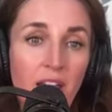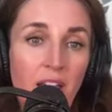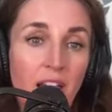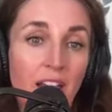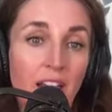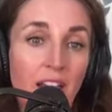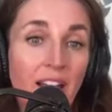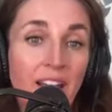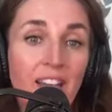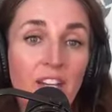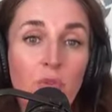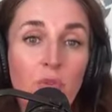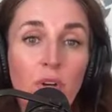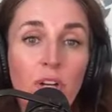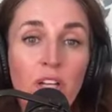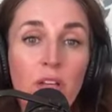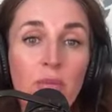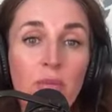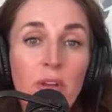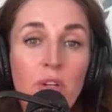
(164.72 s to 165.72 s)
AI can
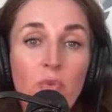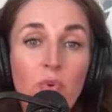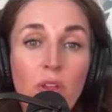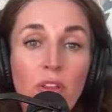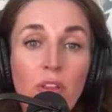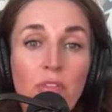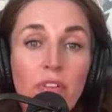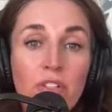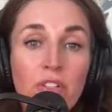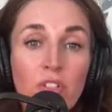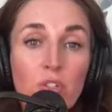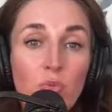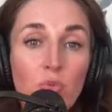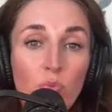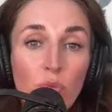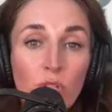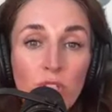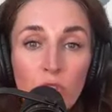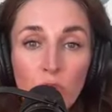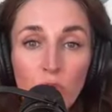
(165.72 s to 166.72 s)
recommend relevant
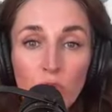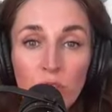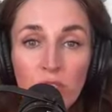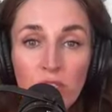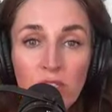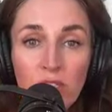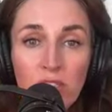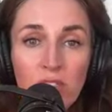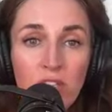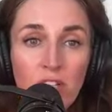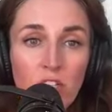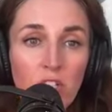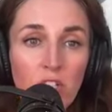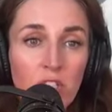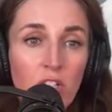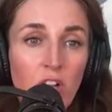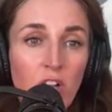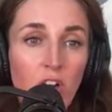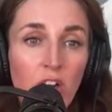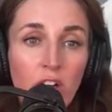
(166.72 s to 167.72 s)
resources such as
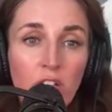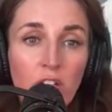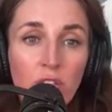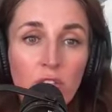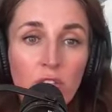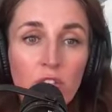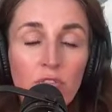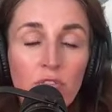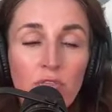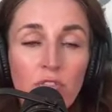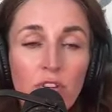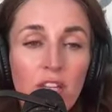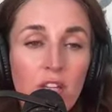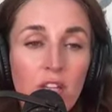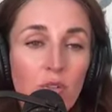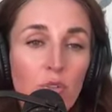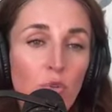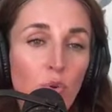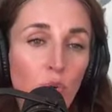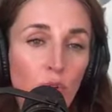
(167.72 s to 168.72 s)
articles,
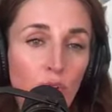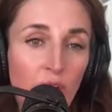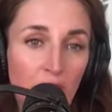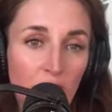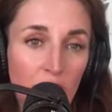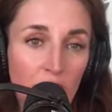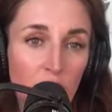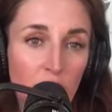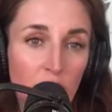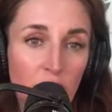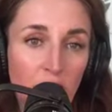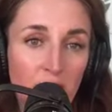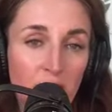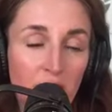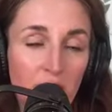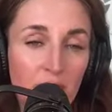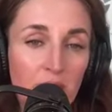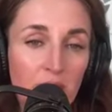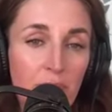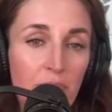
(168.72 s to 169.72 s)
videos, or
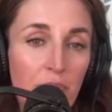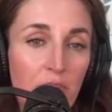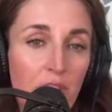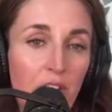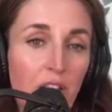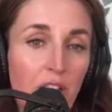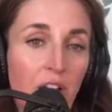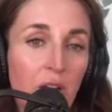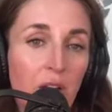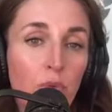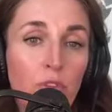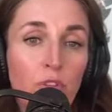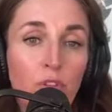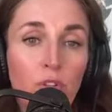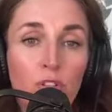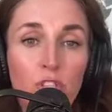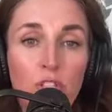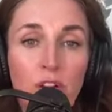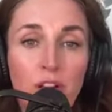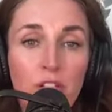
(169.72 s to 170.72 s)
exercises that align with your
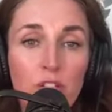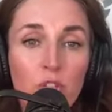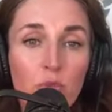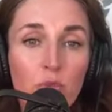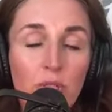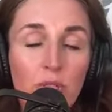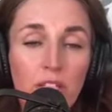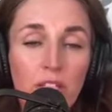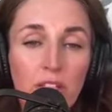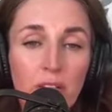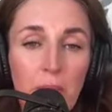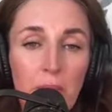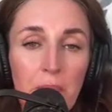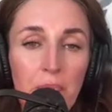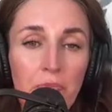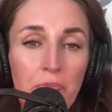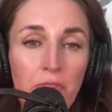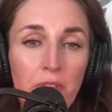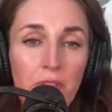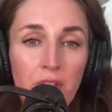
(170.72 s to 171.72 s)
child's curriculum.
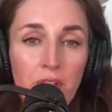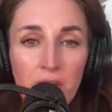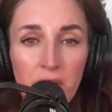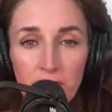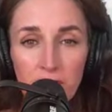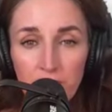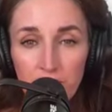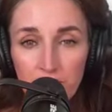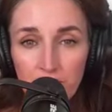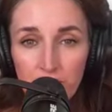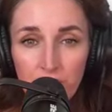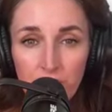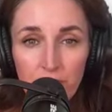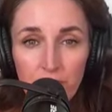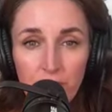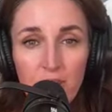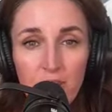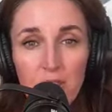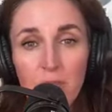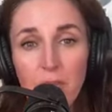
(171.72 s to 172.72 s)

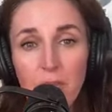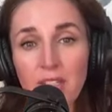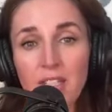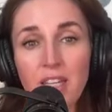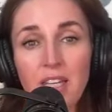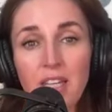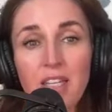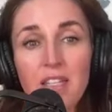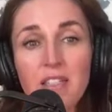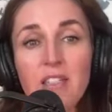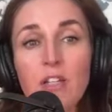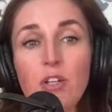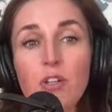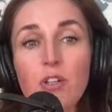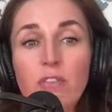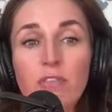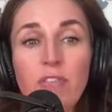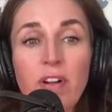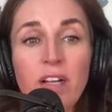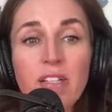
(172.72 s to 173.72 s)
This makes it easier
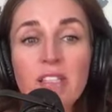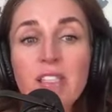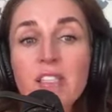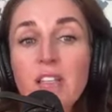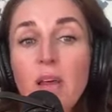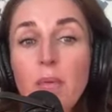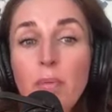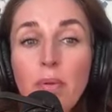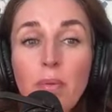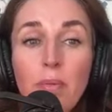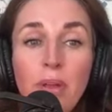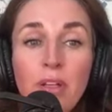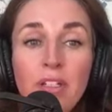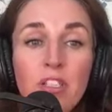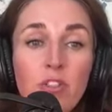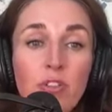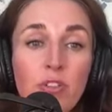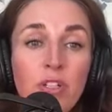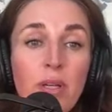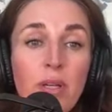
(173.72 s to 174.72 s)
to find
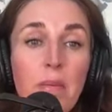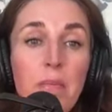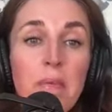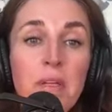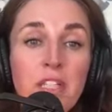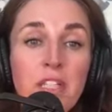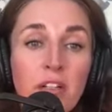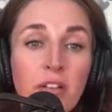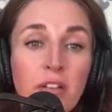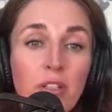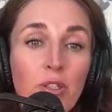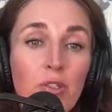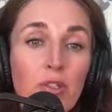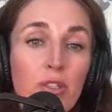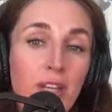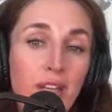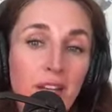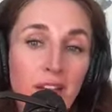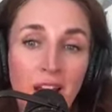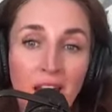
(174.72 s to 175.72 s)
supplementary materials
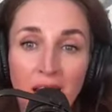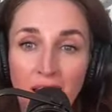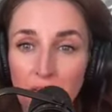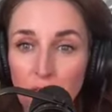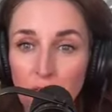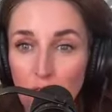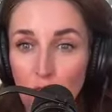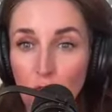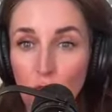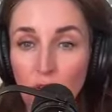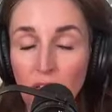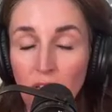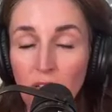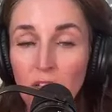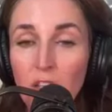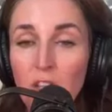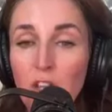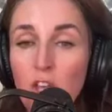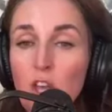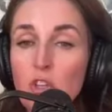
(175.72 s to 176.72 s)
that enhance learning.
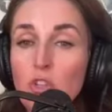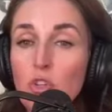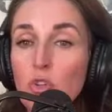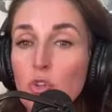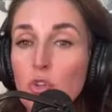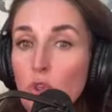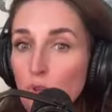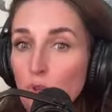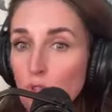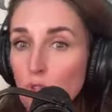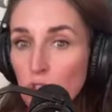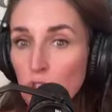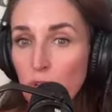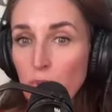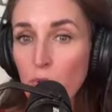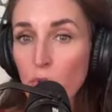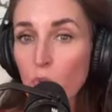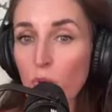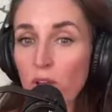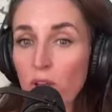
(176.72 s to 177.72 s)
So, those are some
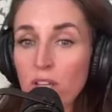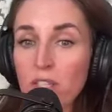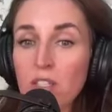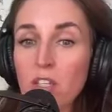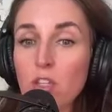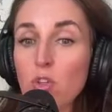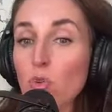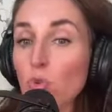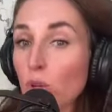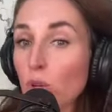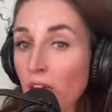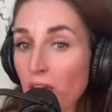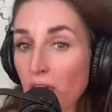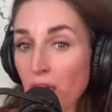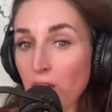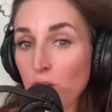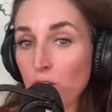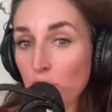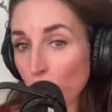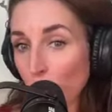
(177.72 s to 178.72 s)
of the ways that you
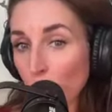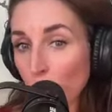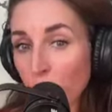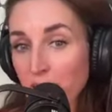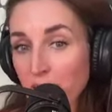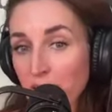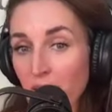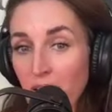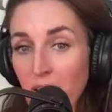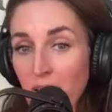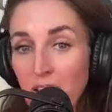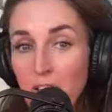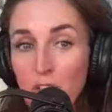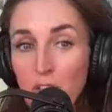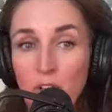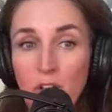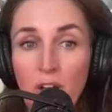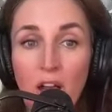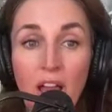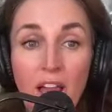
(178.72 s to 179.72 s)
can utilize
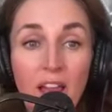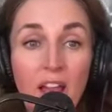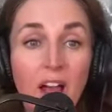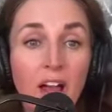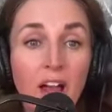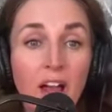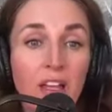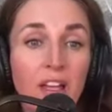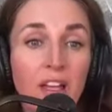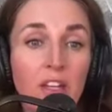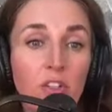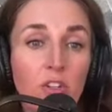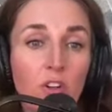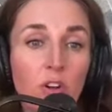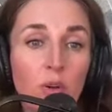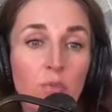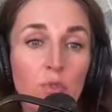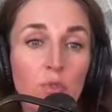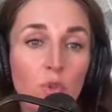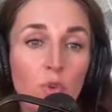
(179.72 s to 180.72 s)
AI in your
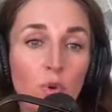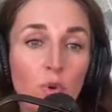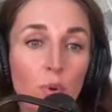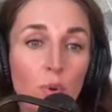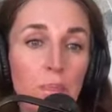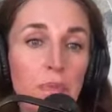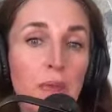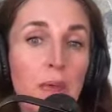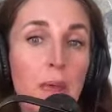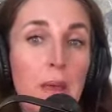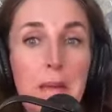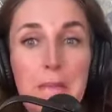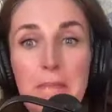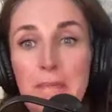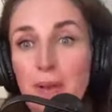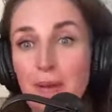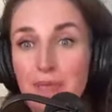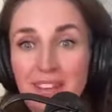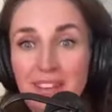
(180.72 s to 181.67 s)
homeschool. But